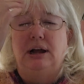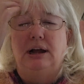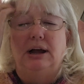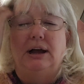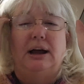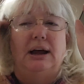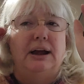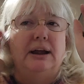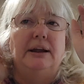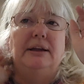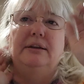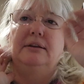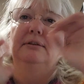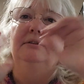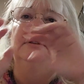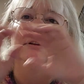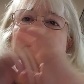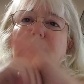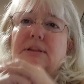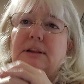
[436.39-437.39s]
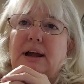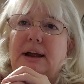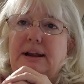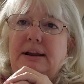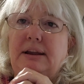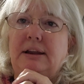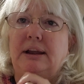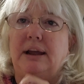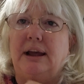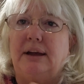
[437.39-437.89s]
I
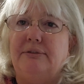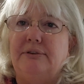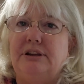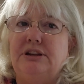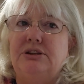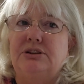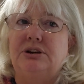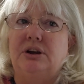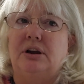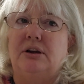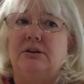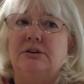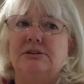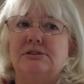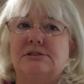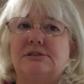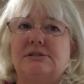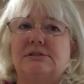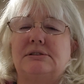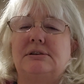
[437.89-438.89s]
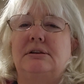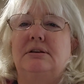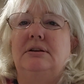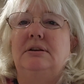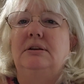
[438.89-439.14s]
like having charts.